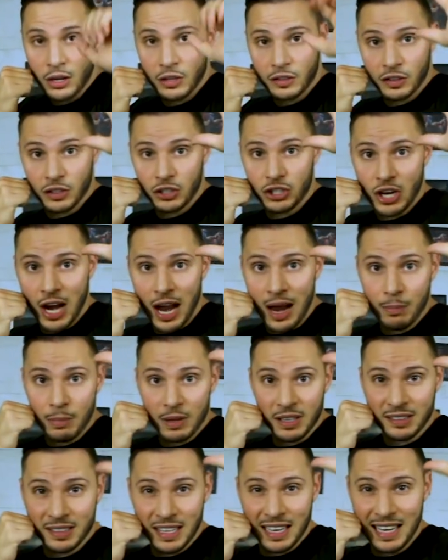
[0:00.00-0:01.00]
because the
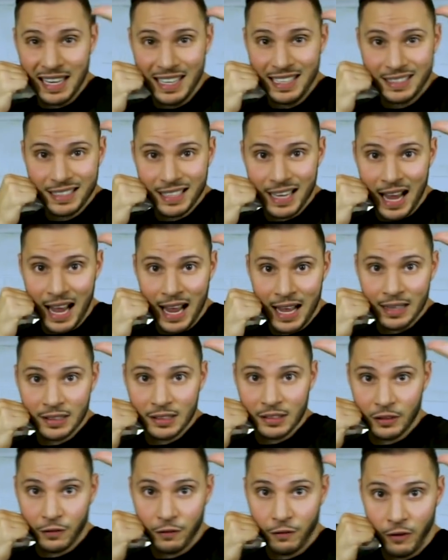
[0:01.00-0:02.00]
jab is the leading hand,
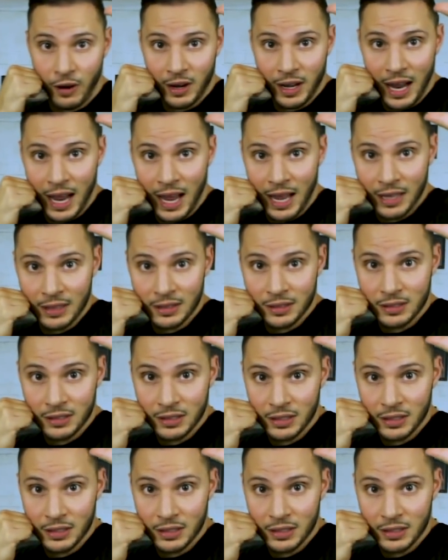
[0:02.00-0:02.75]
it's the front hand.